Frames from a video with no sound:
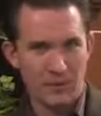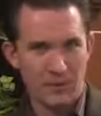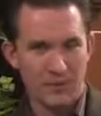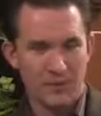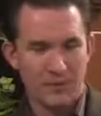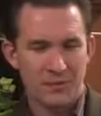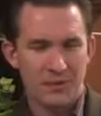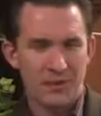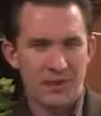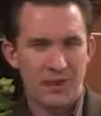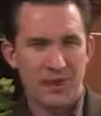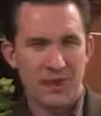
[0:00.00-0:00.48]

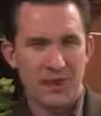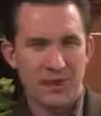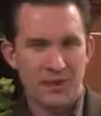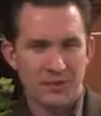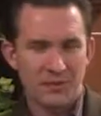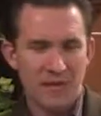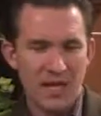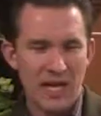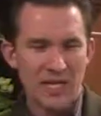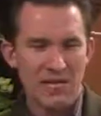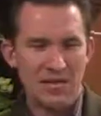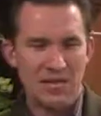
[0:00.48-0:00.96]
Friend, if
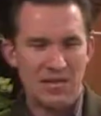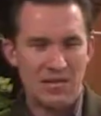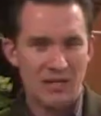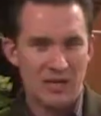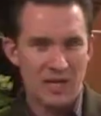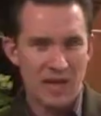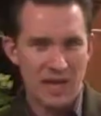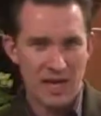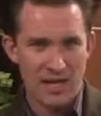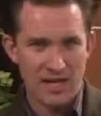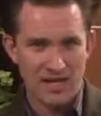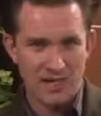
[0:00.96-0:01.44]
that's the
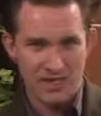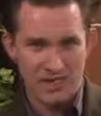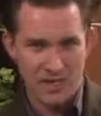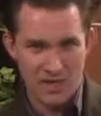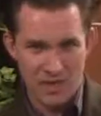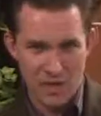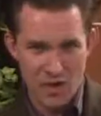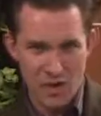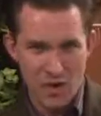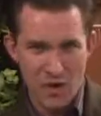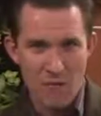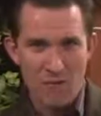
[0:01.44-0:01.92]
case and
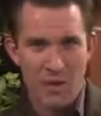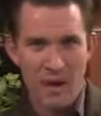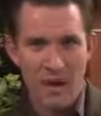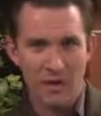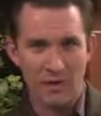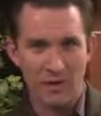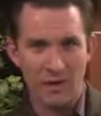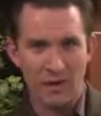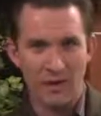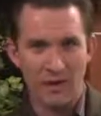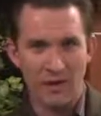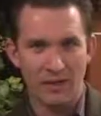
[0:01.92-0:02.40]
you're
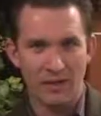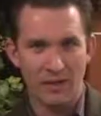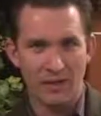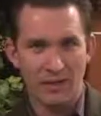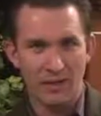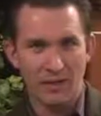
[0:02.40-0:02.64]
married,